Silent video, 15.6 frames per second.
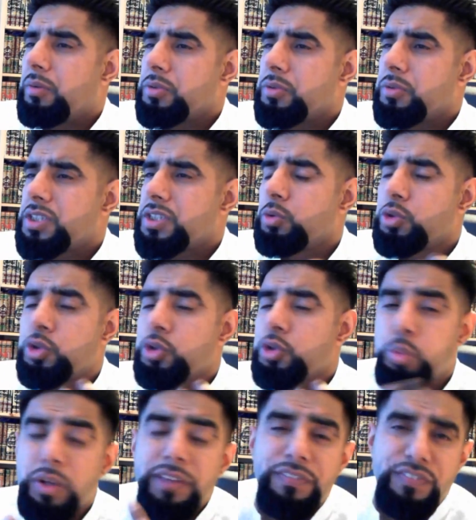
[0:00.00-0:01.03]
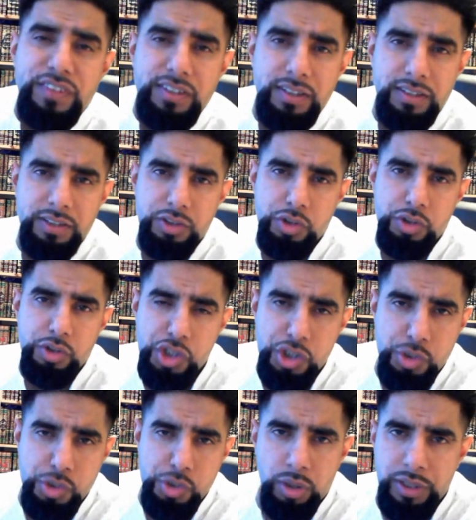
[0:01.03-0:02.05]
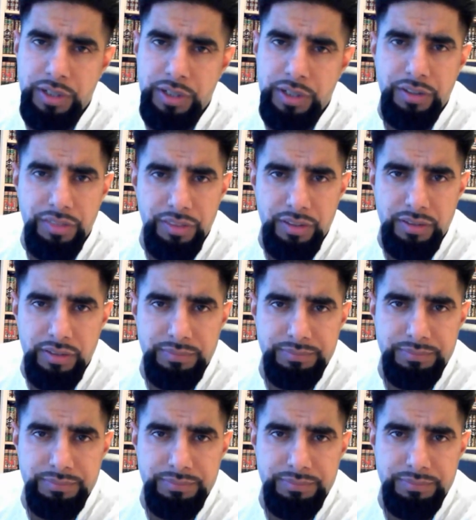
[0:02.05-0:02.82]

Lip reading: swift to judge one another.